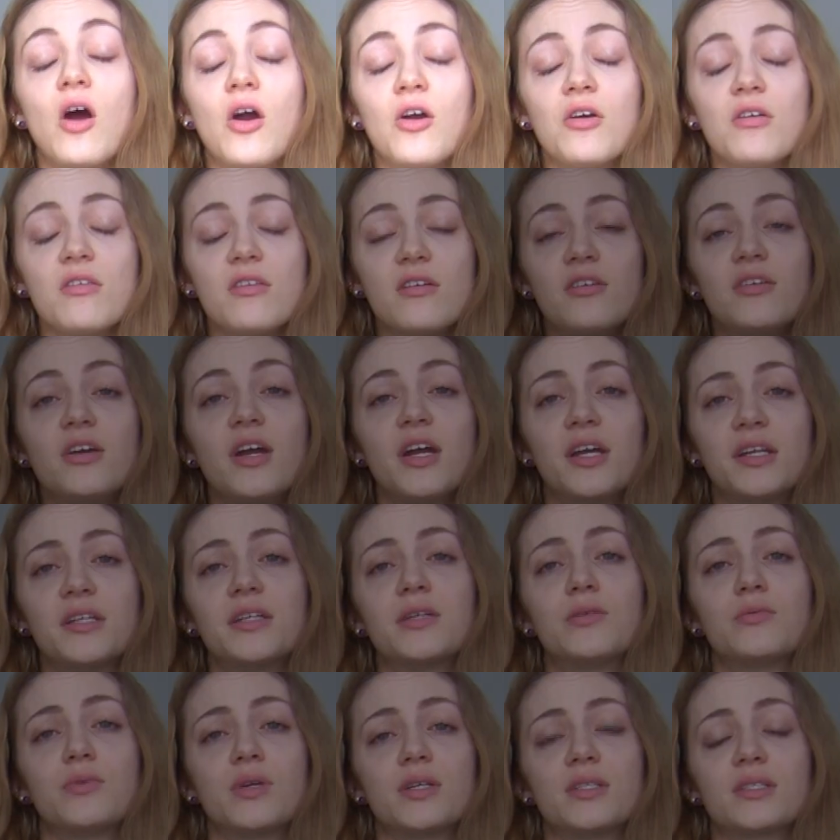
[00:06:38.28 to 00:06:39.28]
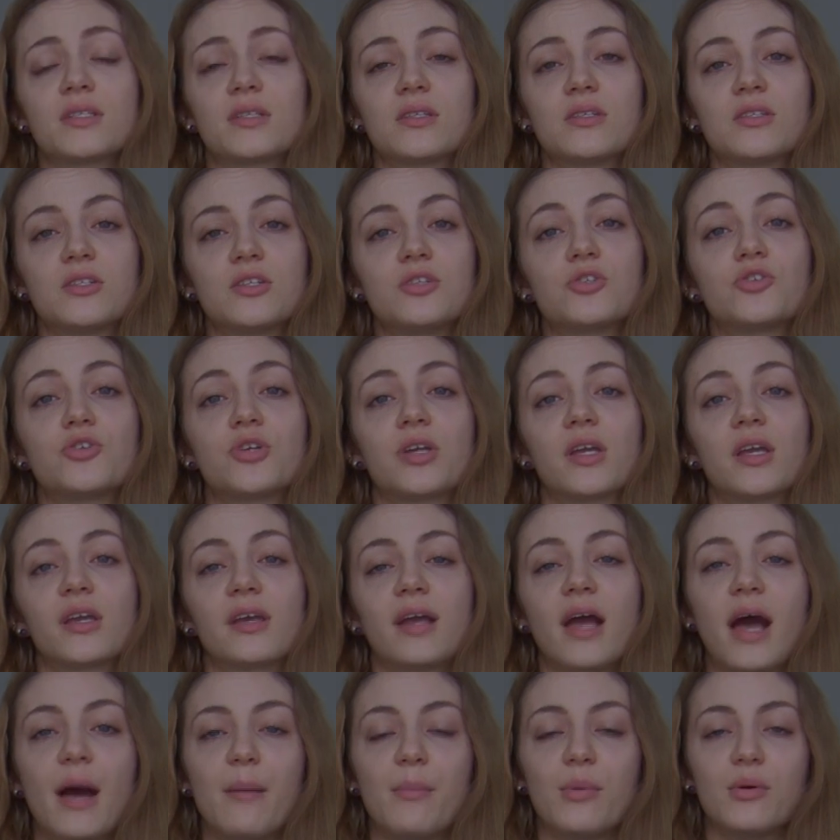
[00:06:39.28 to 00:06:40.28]
are there any risks to drinking
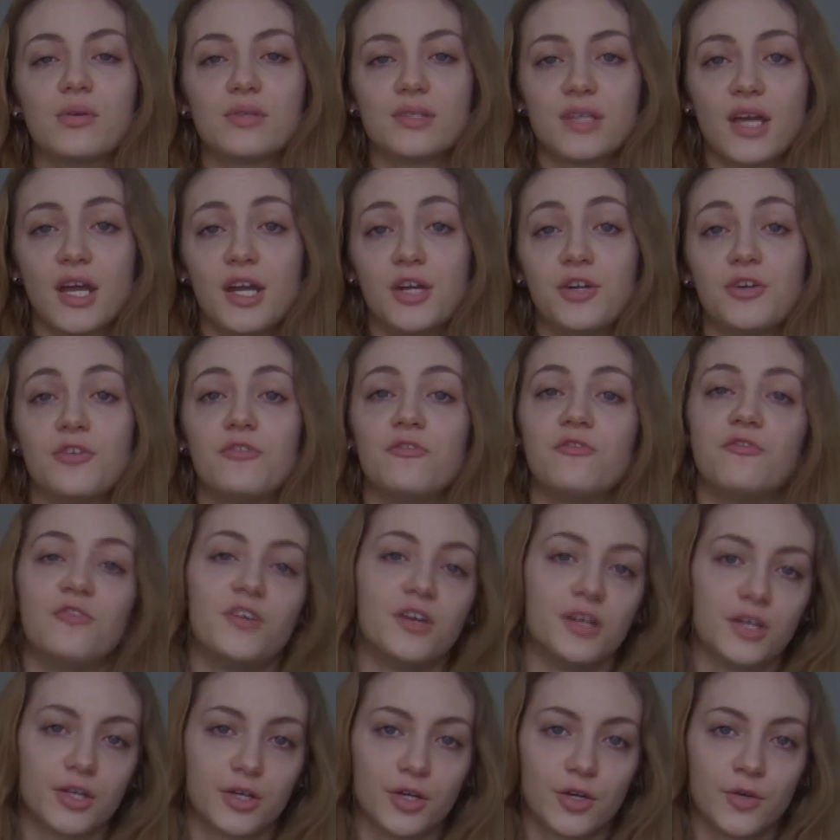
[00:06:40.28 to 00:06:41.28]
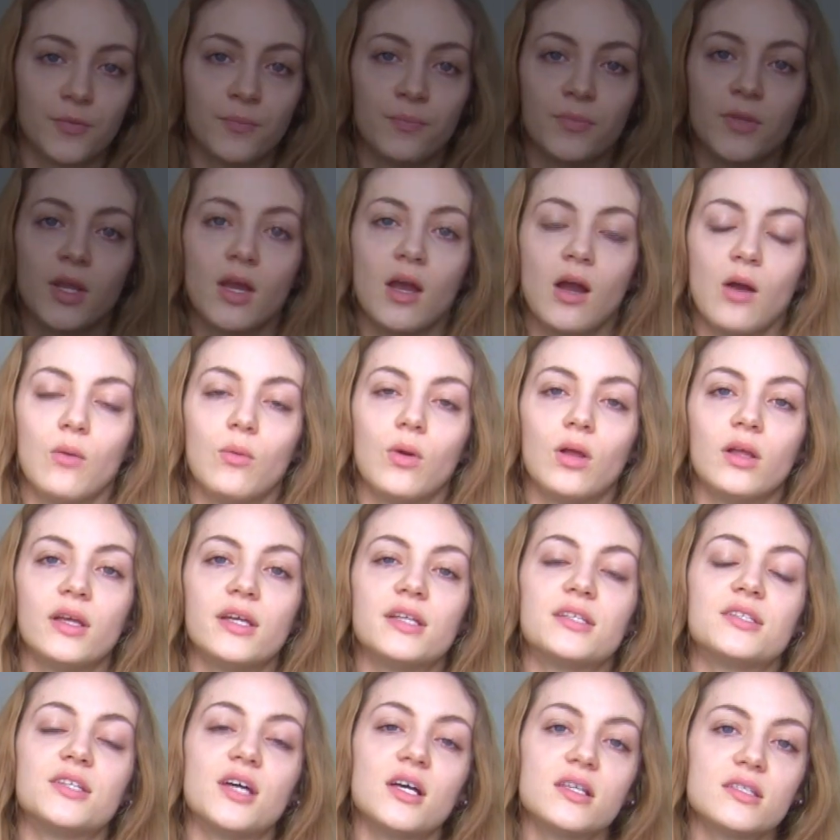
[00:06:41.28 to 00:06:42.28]
apple cider vinegar? Well,
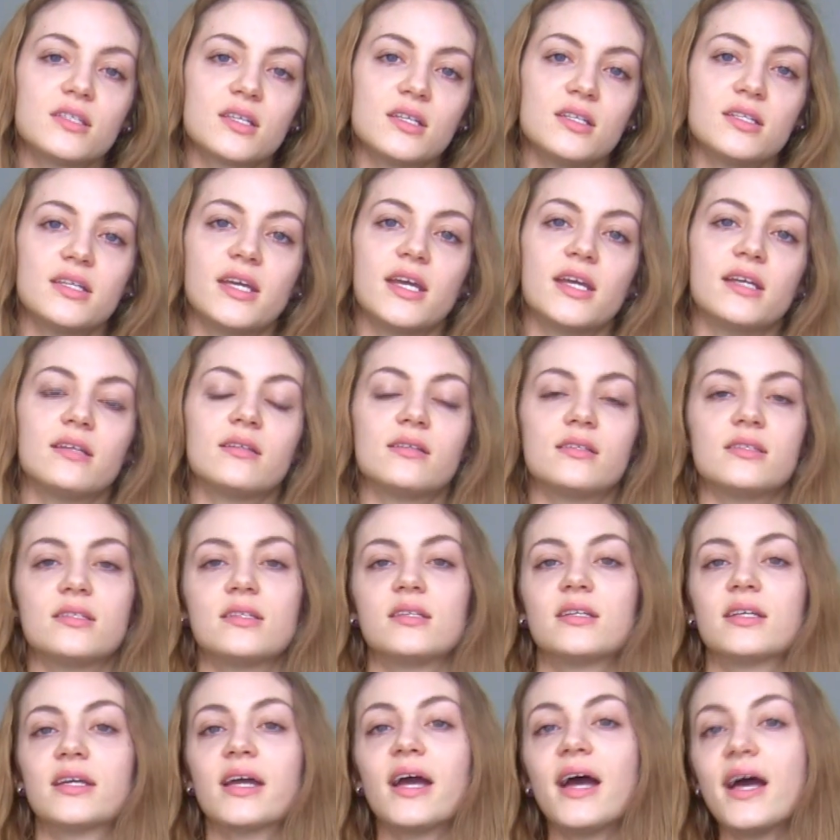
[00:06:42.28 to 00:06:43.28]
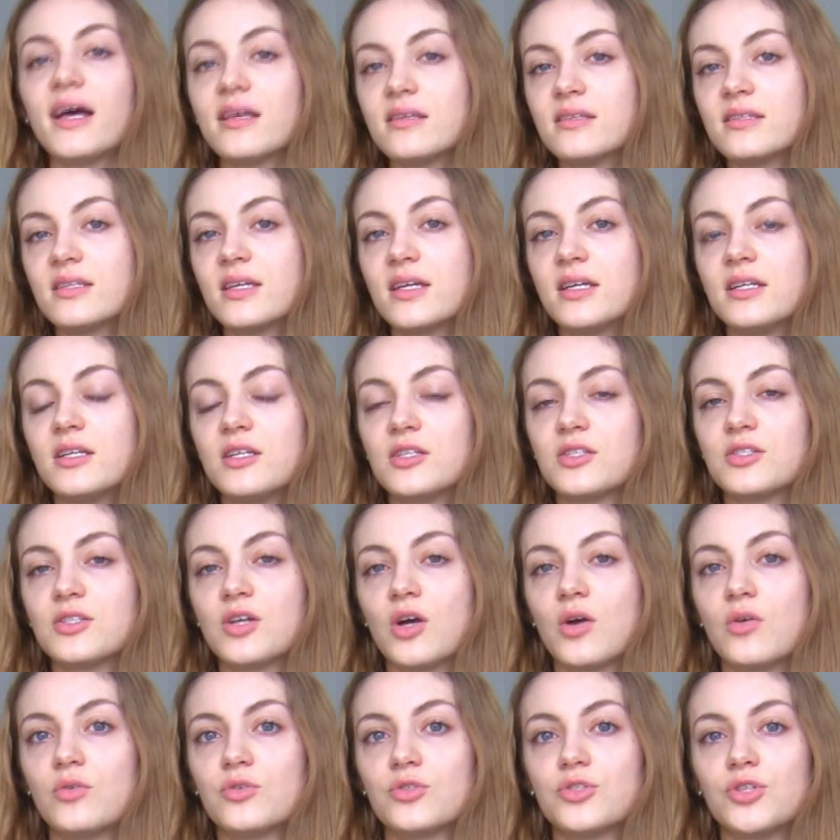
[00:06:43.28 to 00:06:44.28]
it does contain acetic acid,
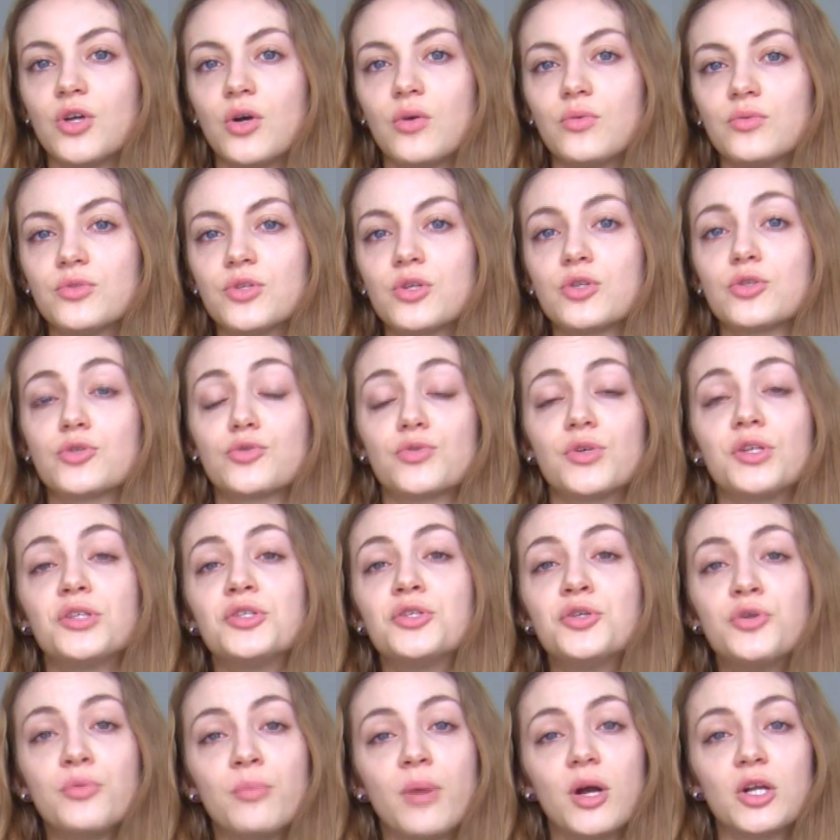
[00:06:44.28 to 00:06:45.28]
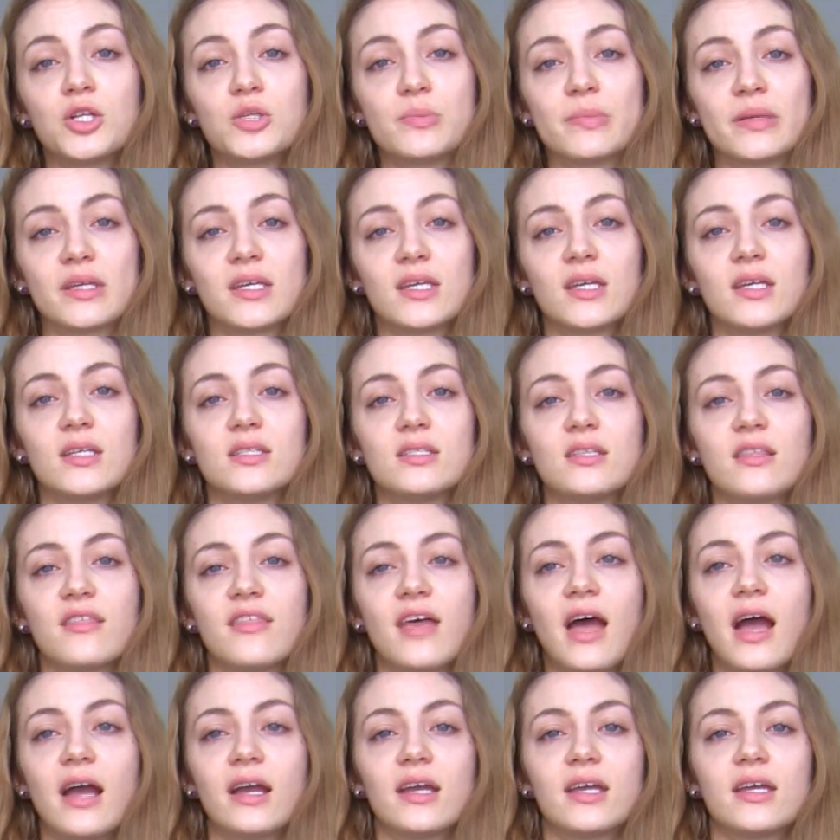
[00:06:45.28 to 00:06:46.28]
so don't drink too much because
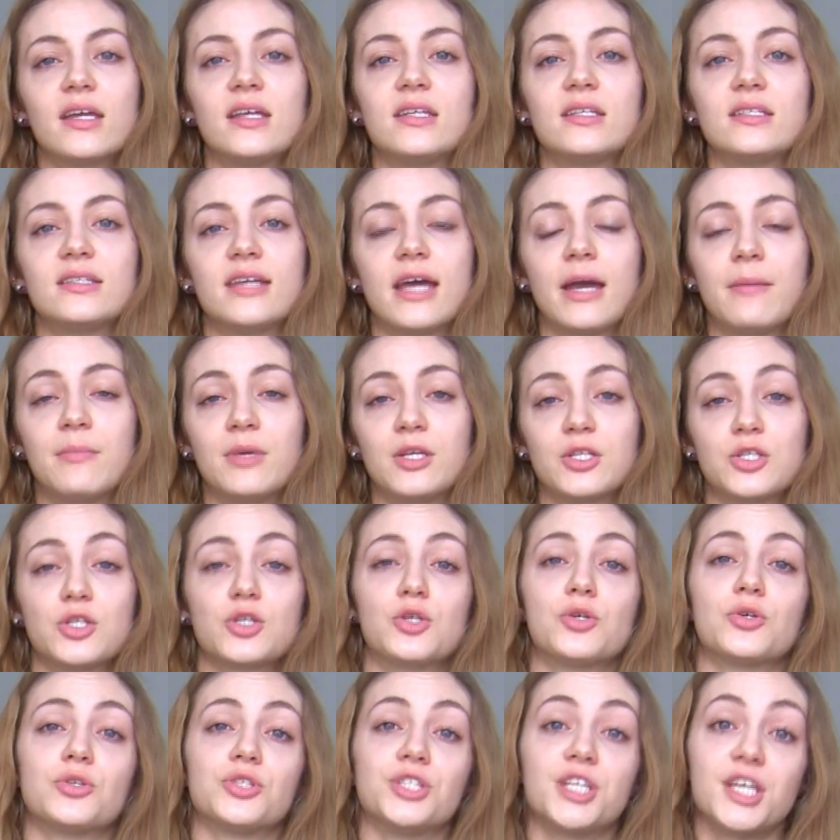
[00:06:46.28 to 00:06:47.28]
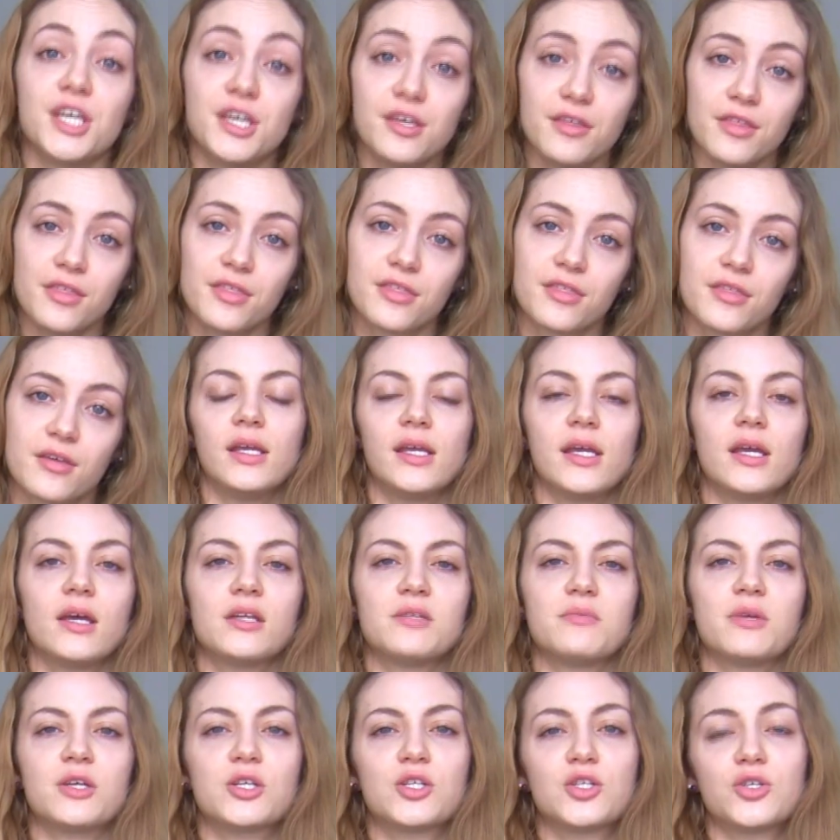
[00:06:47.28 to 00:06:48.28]
that can damage your teeth.
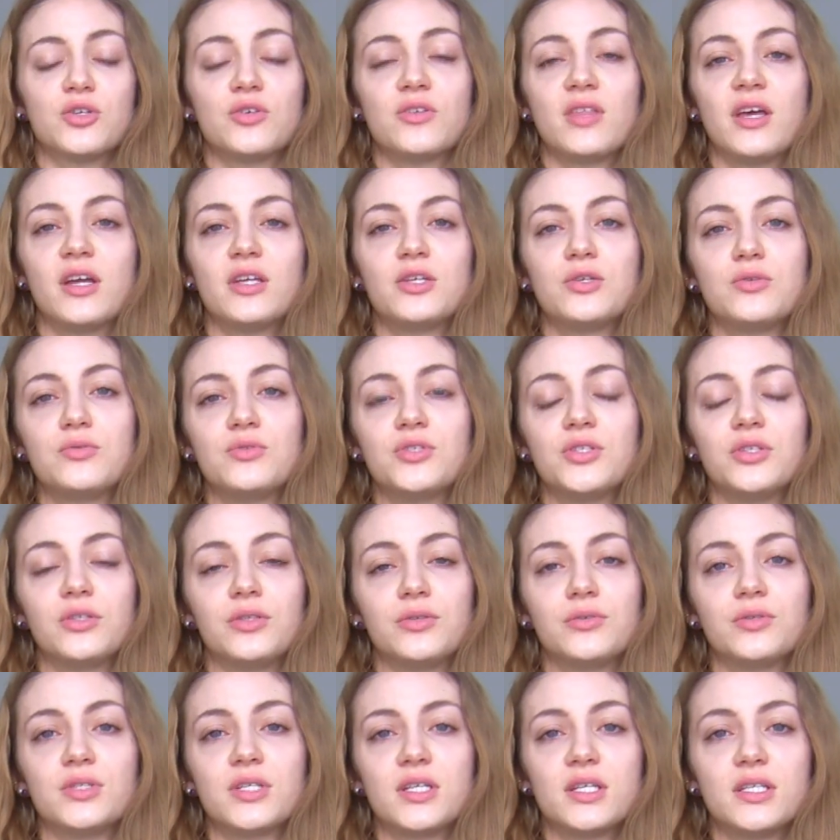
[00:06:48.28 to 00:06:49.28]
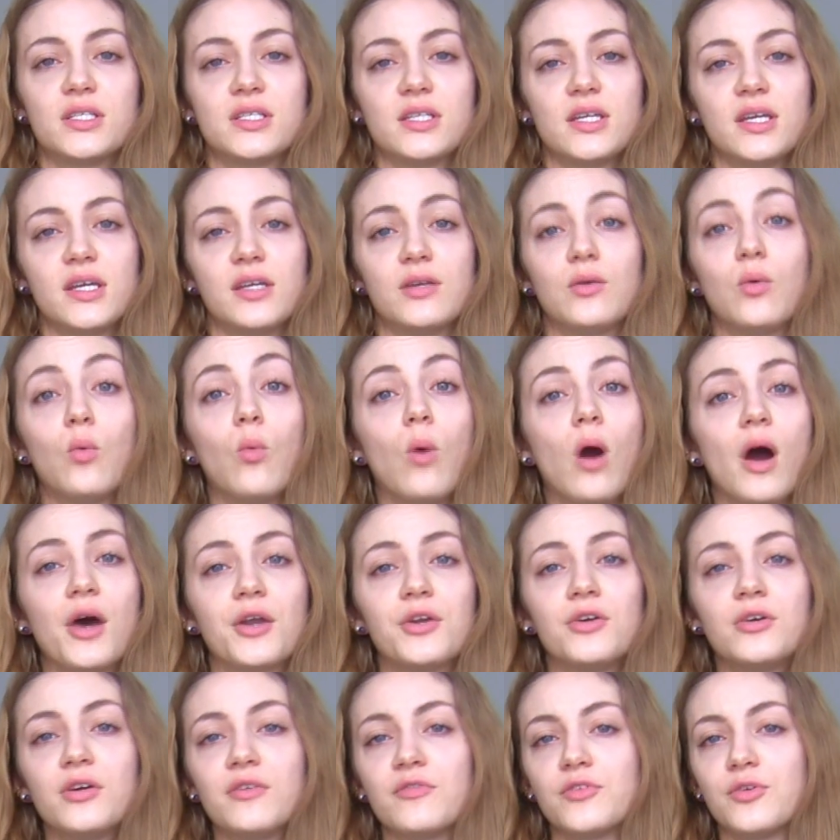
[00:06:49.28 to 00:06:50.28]
And make sure that you dilute it in
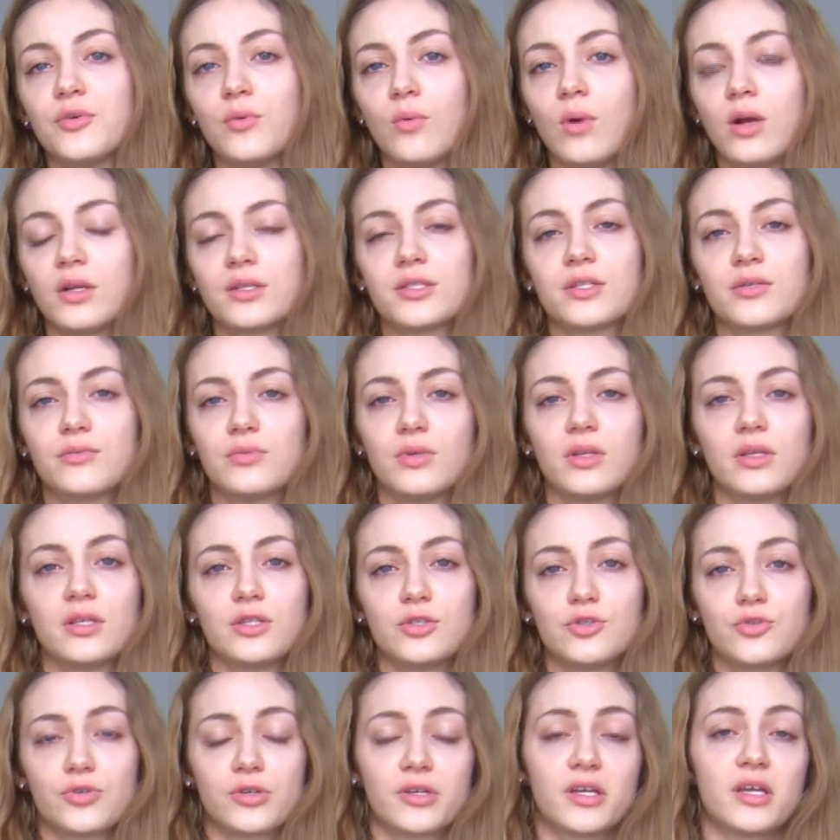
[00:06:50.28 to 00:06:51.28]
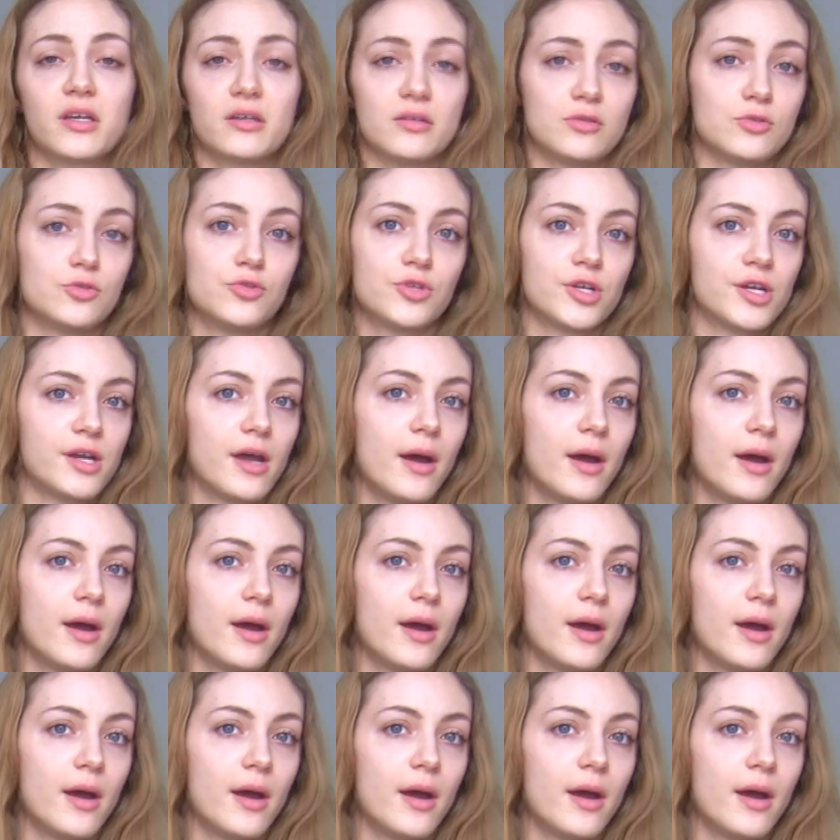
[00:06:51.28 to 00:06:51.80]
water if you want to really drink it straight